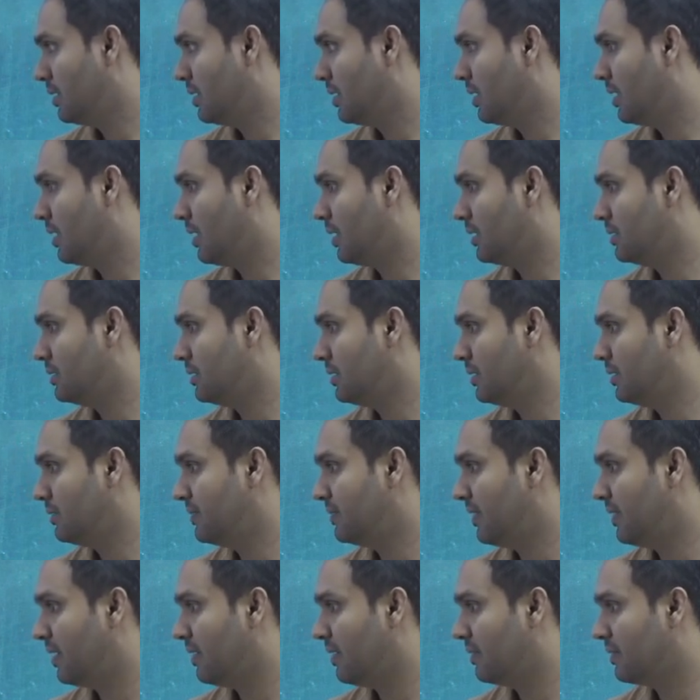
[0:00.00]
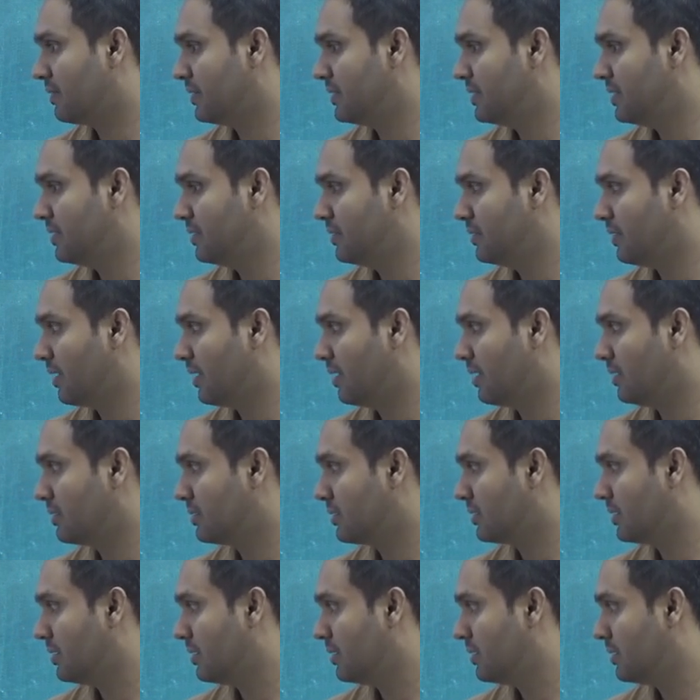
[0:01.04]
Answer, if you have a question, you can ask.
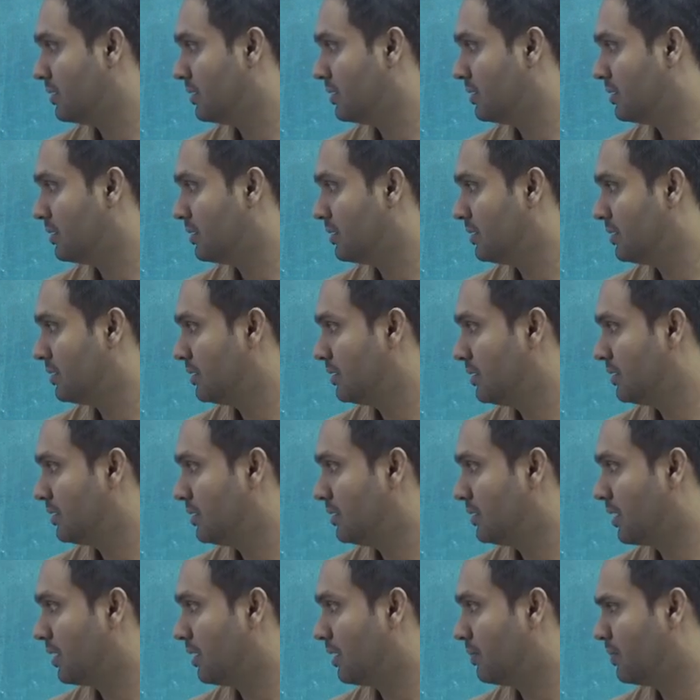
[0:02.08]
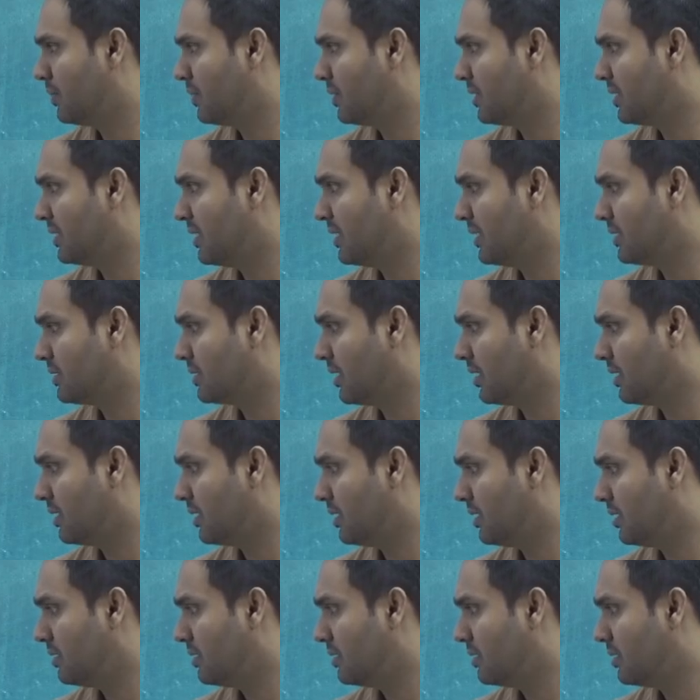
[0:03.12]
You can put a text. I
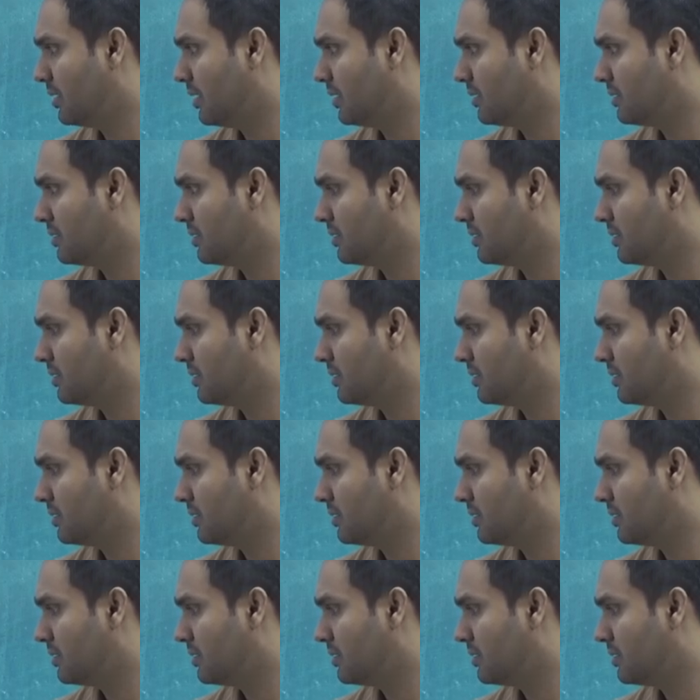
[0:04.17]
think the text.